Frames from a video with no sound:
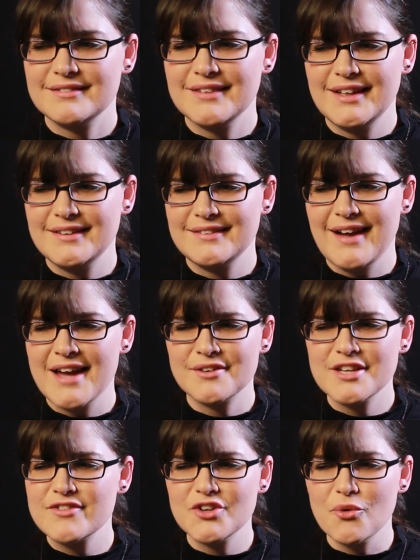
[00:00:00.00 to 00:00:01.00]
like I
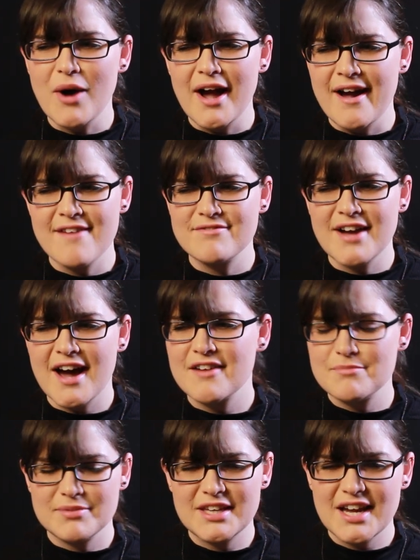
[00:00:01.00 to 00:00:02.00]
don't even know why I've kind
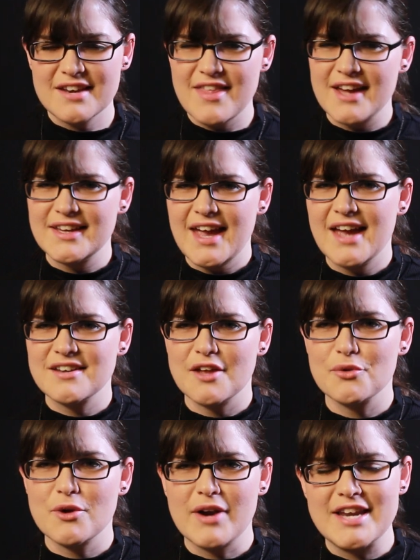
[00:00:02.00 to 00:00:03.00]
of kicked that can
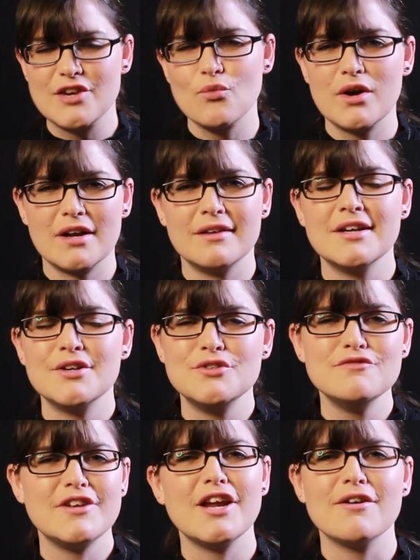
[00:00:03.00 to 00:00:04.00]
down the road. I didn't want to
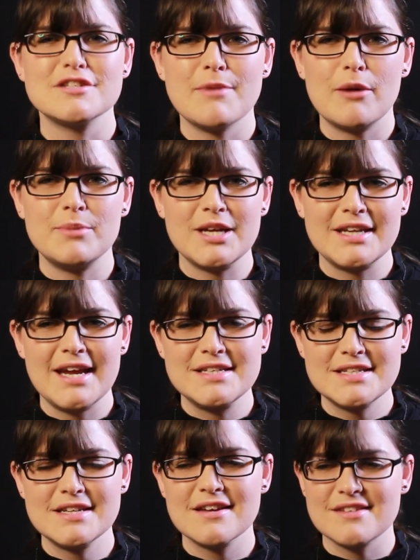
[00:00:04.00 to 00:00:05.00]
do videos about being an AD
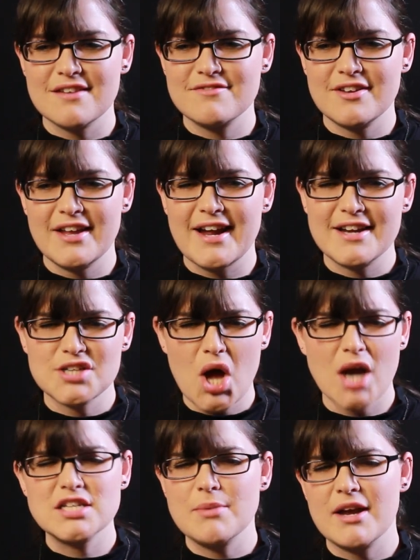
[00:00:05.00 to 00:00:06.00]
because I feel like I
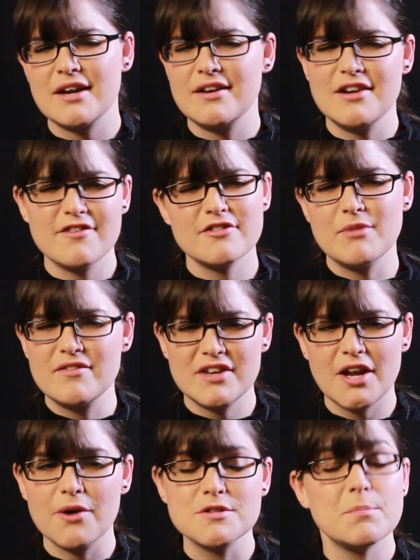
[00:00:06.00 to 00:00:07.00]
talked about it enough in my
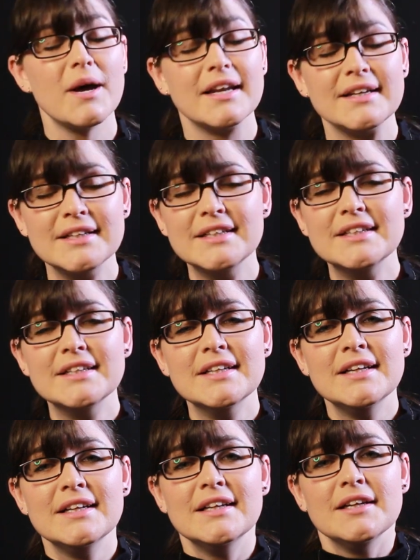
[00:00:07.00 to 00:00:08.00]
videos, but
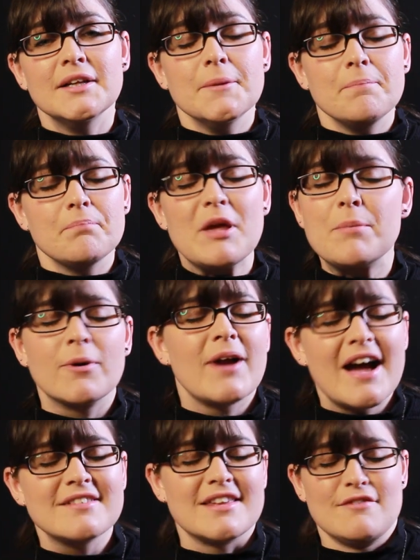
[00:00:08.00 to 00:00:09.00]
people are
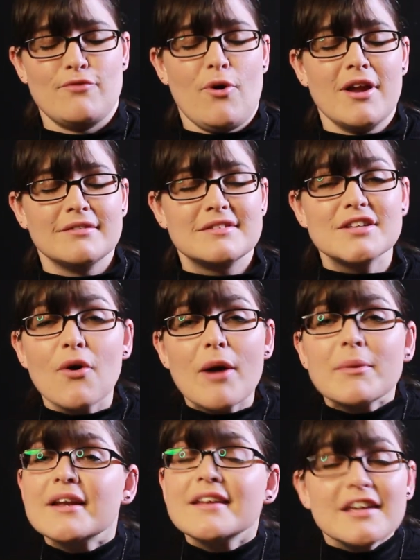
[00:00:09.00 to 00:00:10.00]
asking for it. So
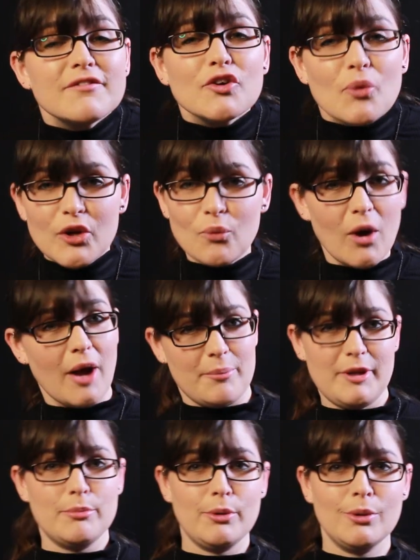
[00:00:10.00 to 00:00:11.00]
I'm gonna give you what you want,
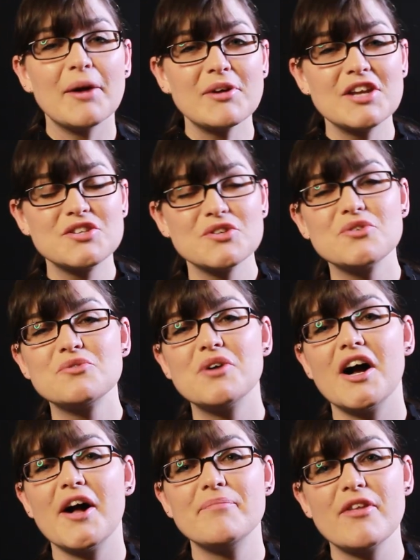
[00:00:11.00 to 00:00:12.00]
people. I'm gonna do
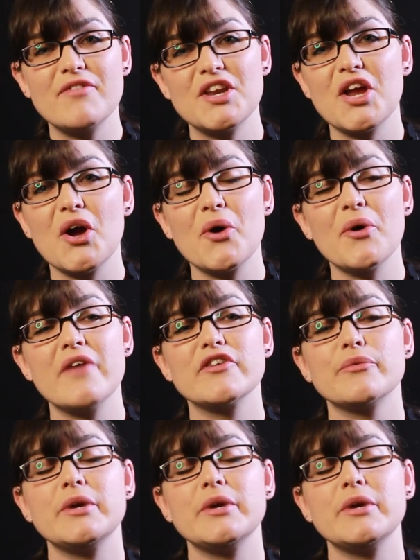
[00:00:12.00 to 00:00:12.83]
um, a video every